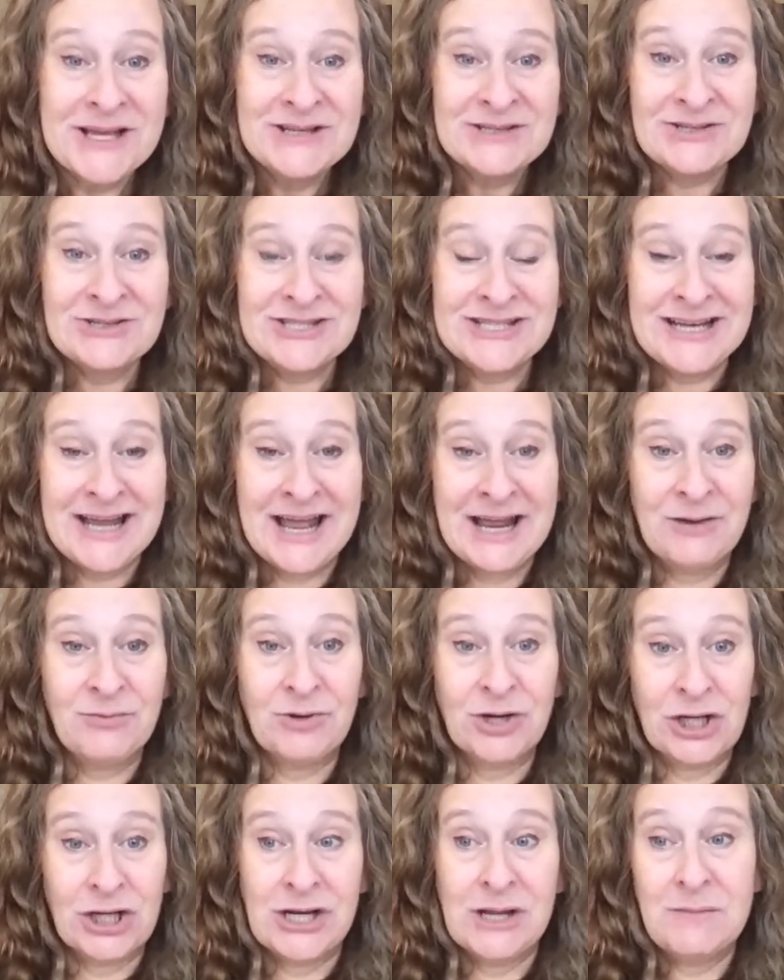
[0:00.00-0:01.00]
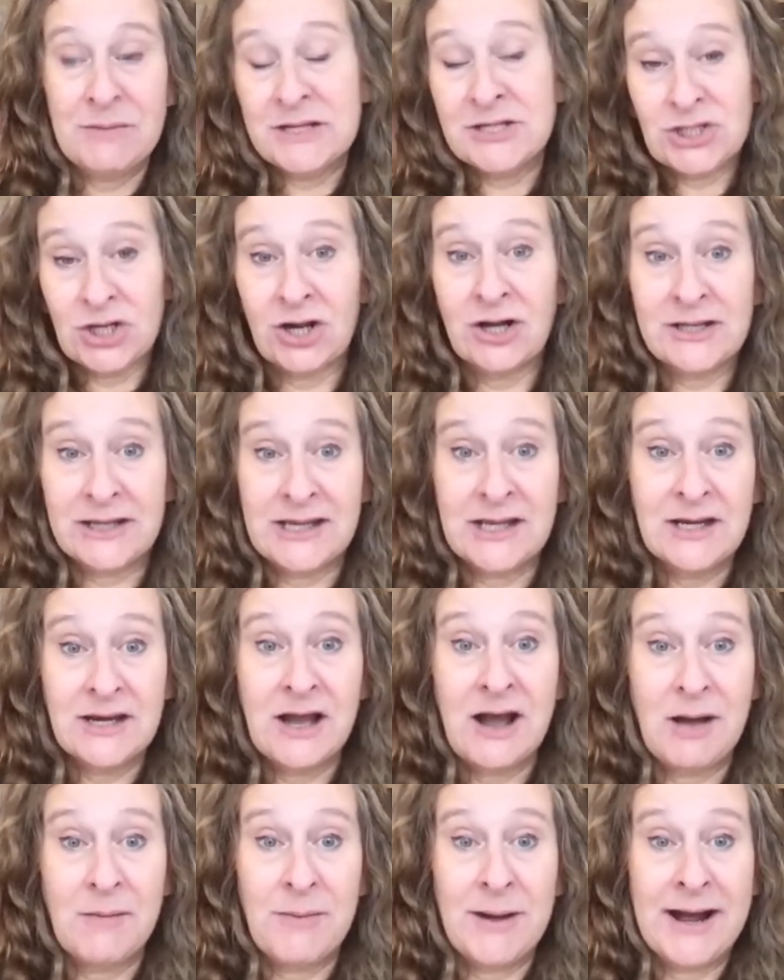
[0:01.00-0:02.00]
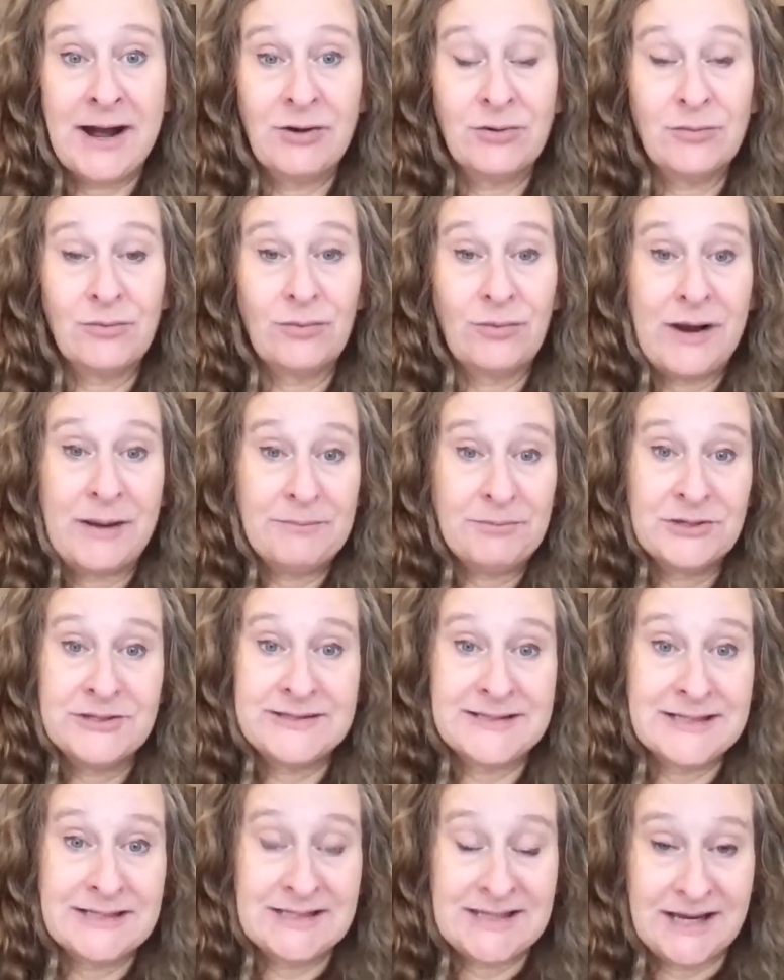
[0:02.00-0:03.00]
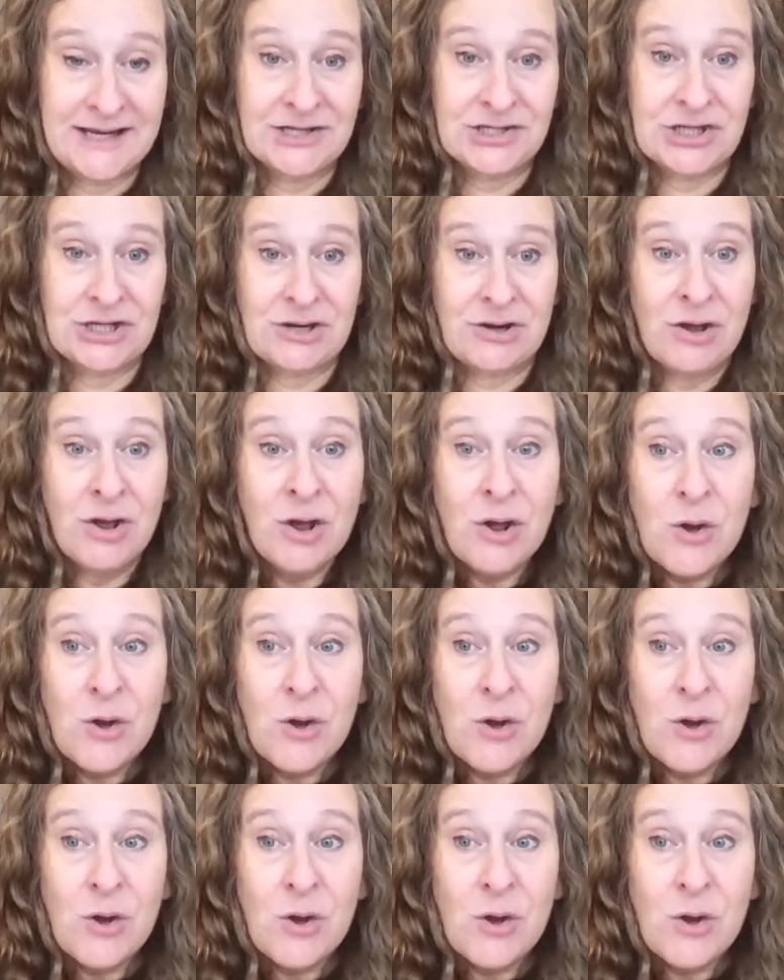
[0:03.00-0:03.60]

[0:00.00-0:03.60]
So today we're going to be talking about representation.